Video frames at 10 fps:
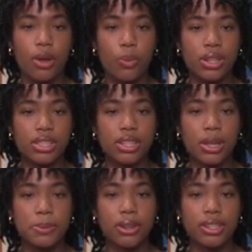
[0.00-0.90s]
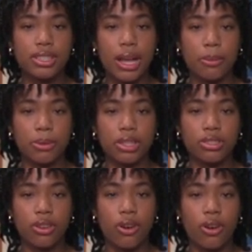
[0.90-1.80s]
Once the clubs are
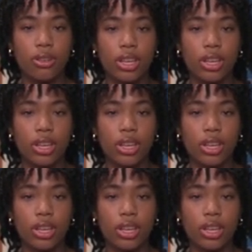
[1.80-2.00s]
established, all